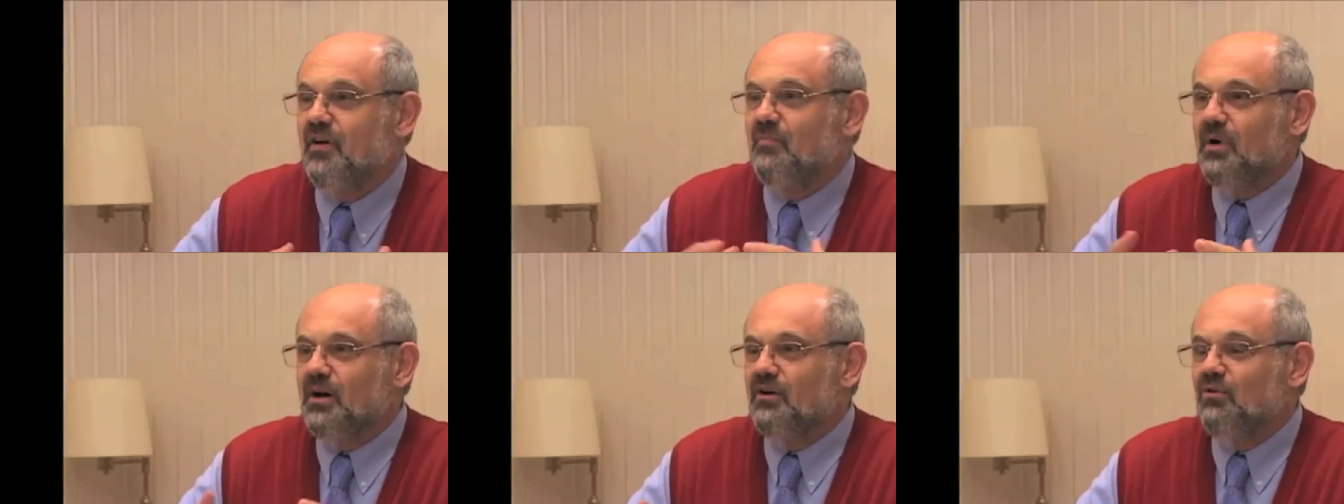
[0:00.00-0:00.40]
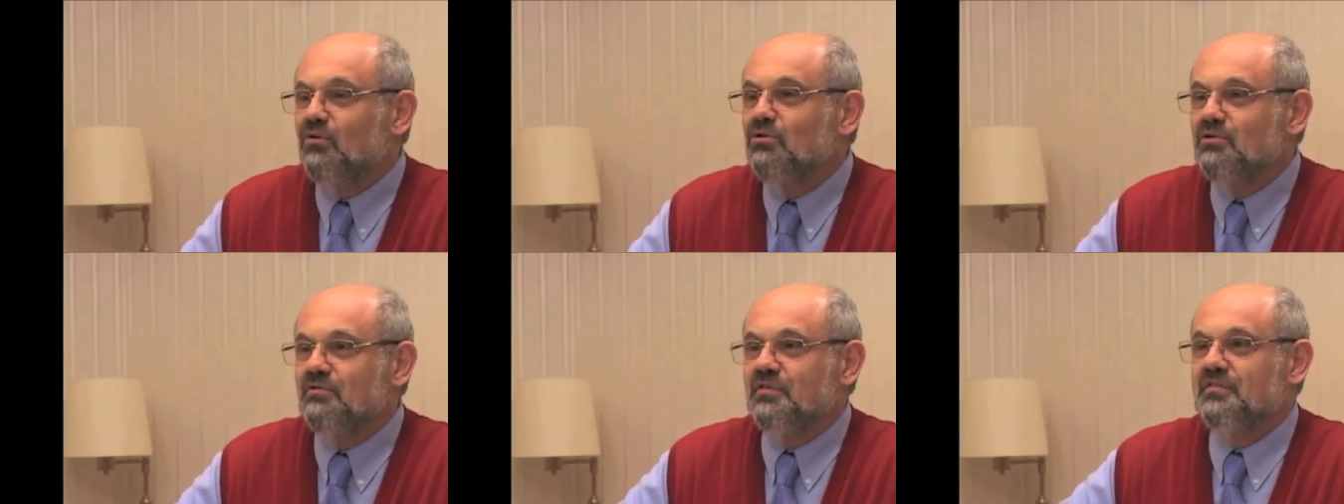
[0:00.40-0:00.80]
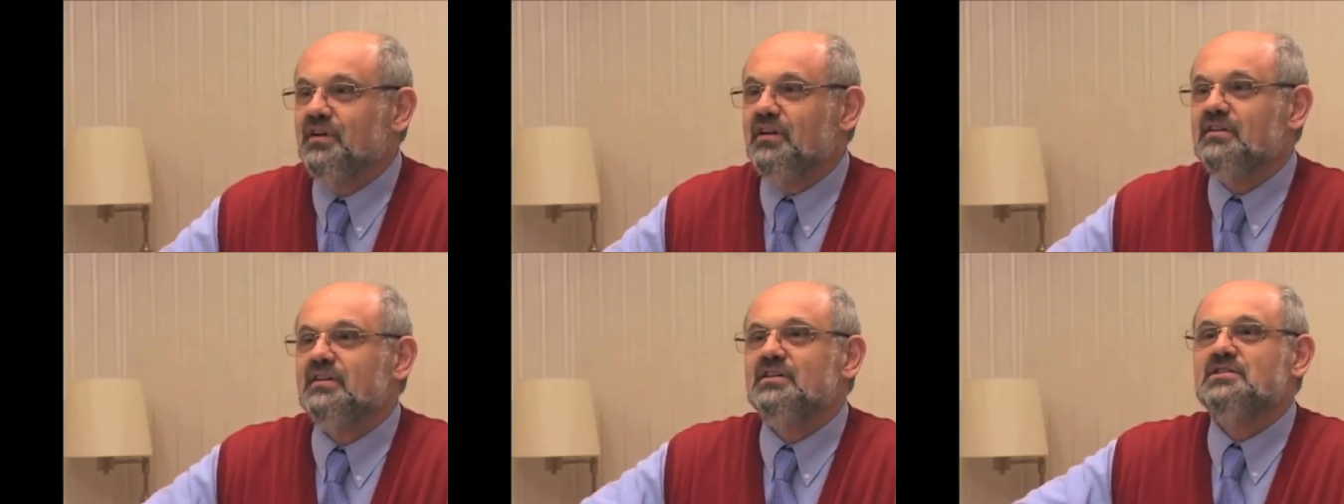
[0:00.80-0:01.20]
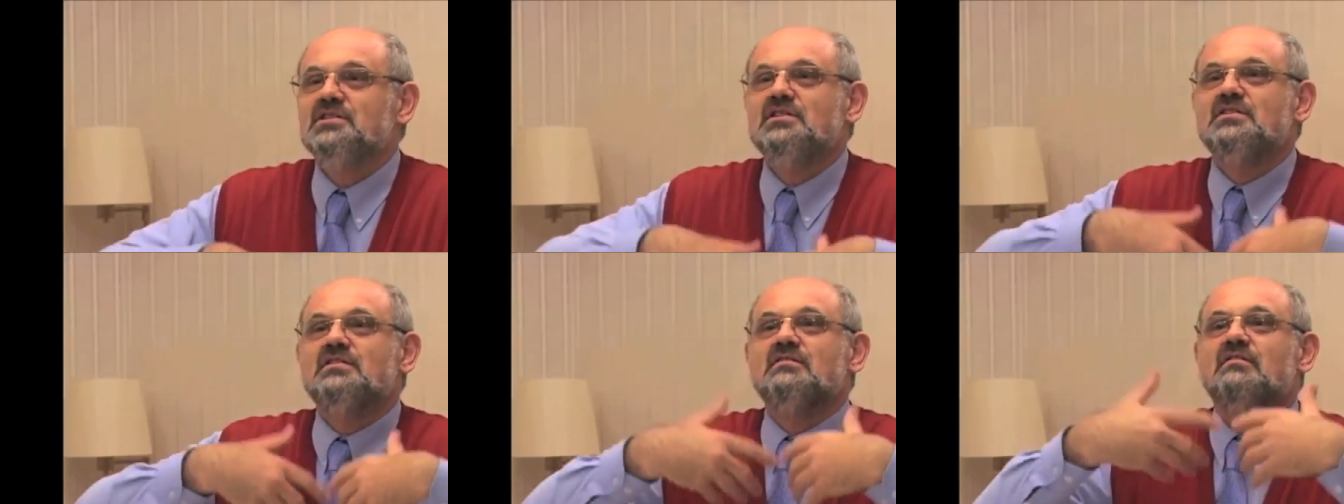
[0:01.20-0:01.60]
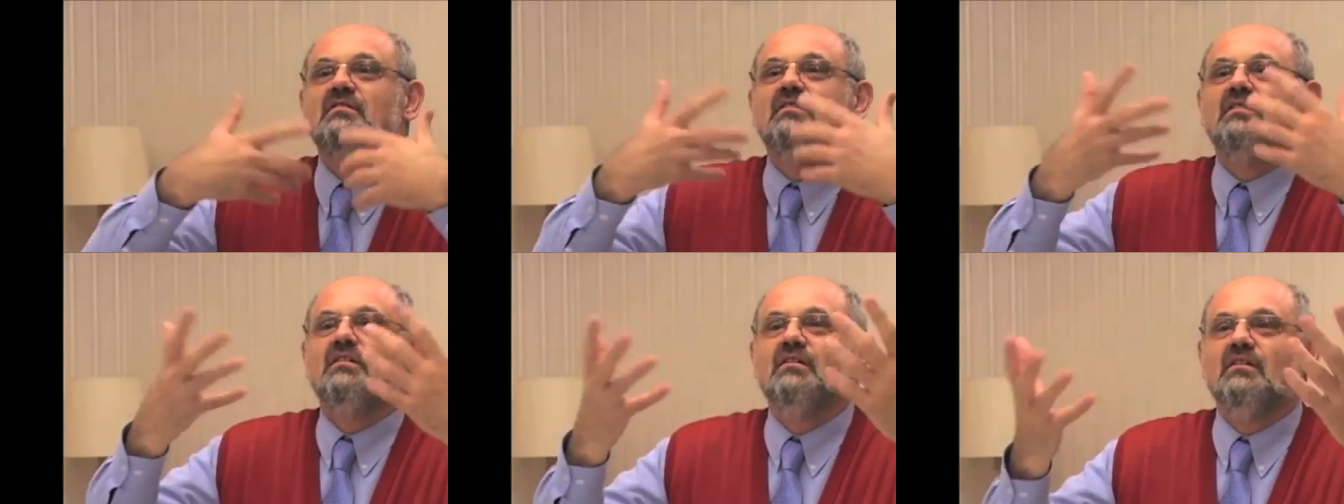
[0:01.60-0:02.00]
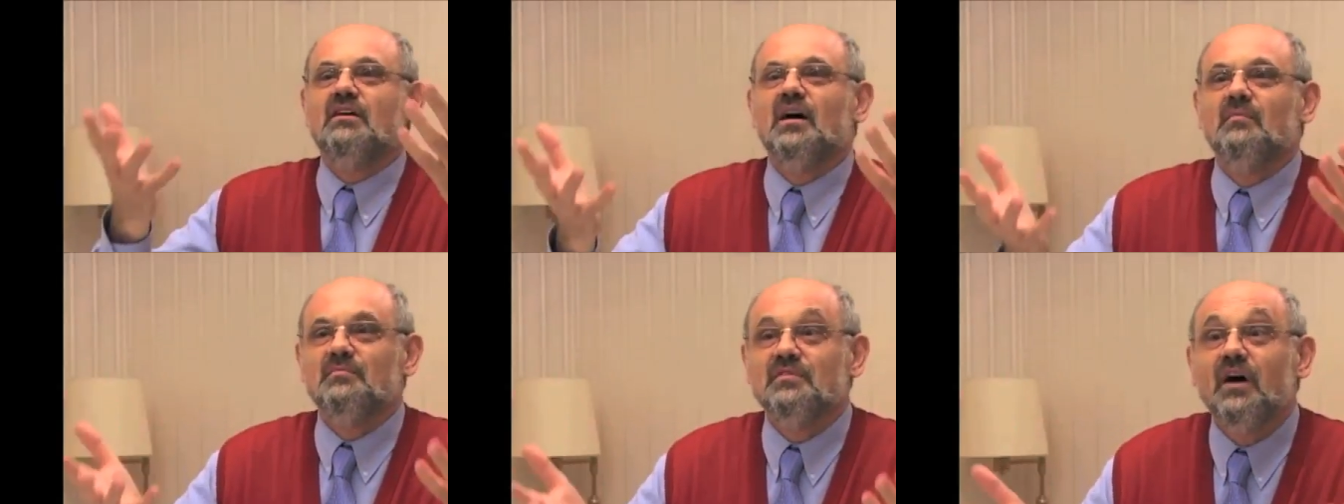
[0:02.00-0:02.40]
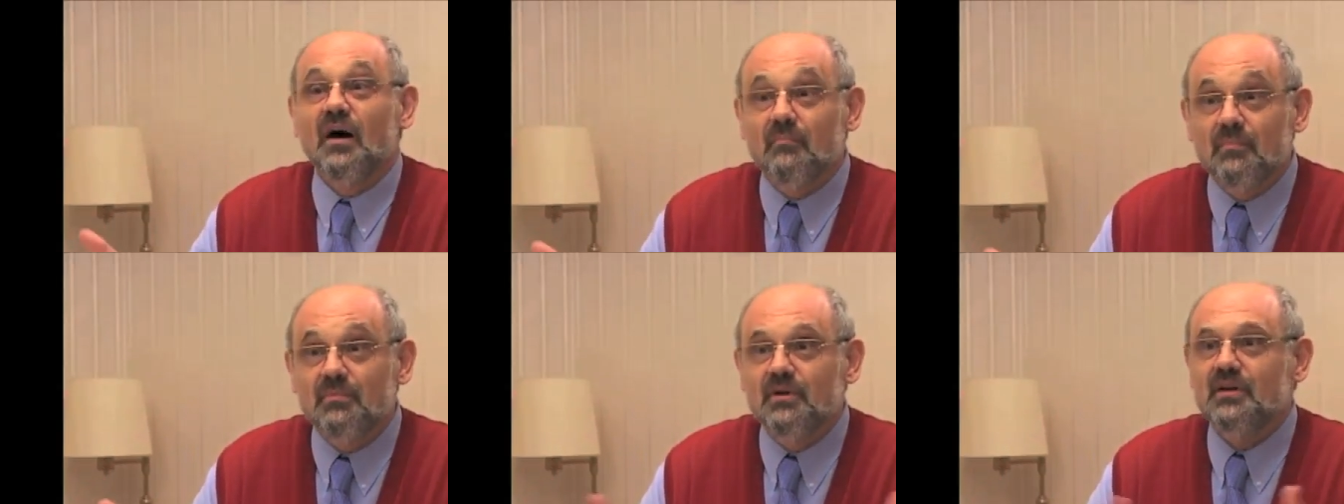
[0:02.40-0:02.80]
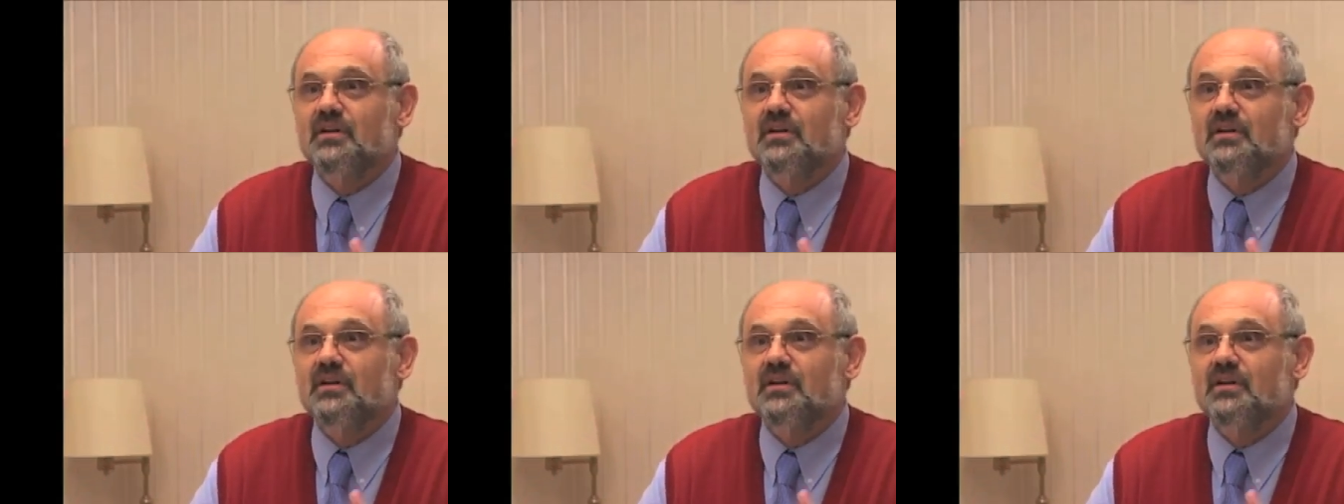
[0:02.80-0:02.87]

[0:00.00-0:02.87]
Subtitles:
but all of a sudden it just comes up.